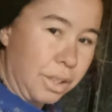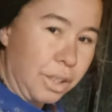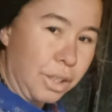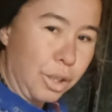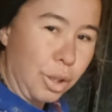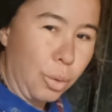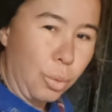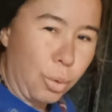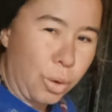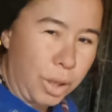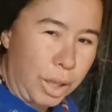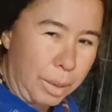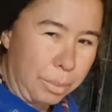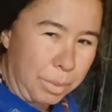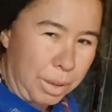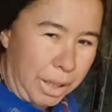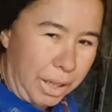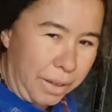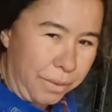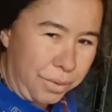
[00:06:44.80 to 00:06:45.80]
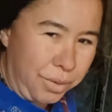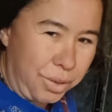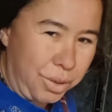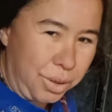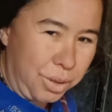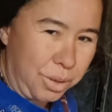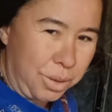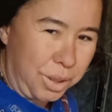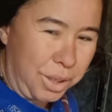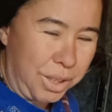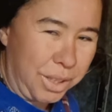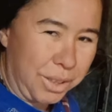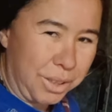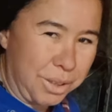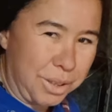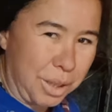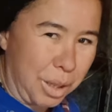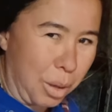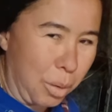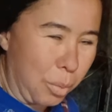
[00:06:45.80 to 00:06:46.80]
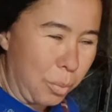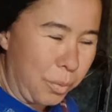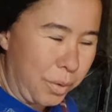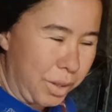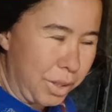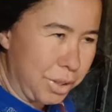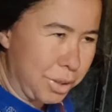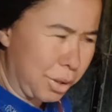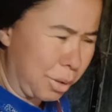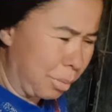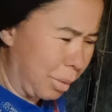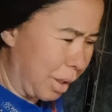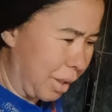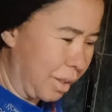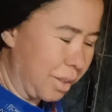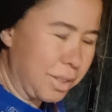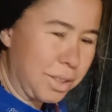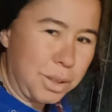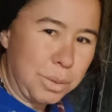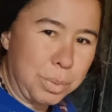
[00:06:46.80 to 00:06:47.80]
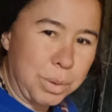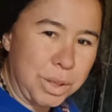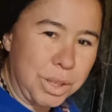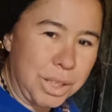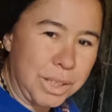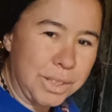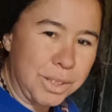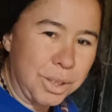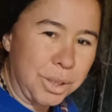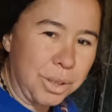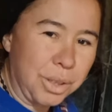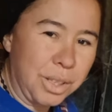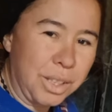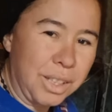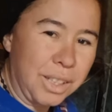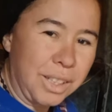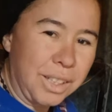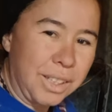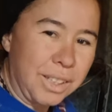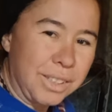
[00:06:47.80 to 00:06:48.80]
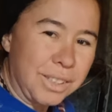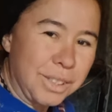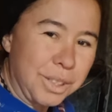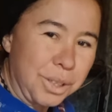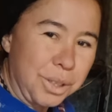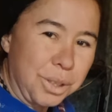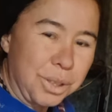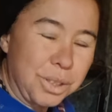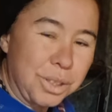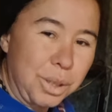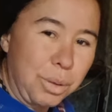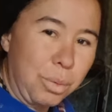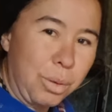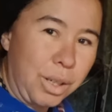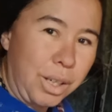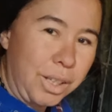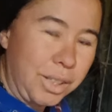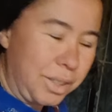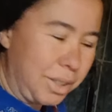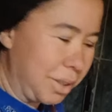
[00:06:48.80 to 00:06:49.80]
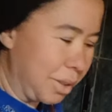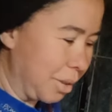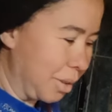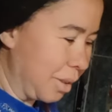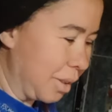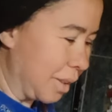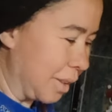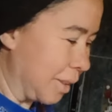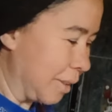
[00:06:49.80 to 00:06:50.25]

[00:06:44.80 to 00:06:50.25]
don't worry, I'm not having you here until I finish all my dishes, but just so you see what I do